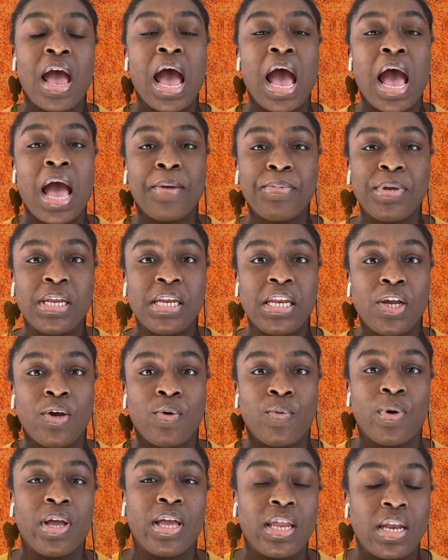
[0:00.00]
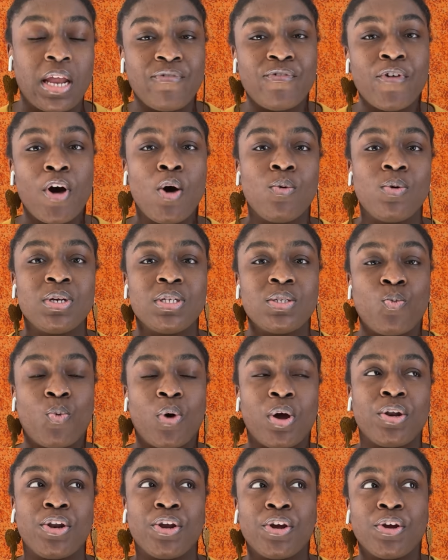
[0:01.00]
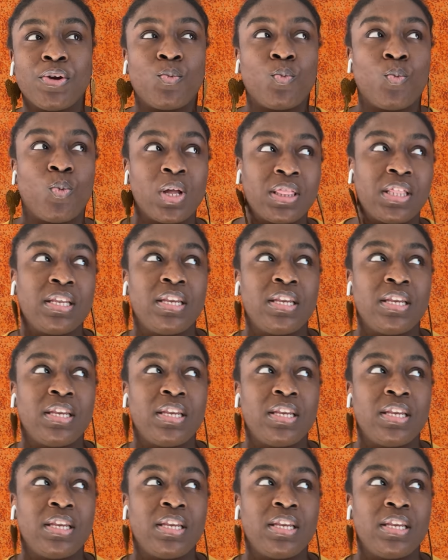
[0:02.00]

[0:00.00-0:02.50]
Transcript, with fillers: I'm Daniqua, and I've always wondered what the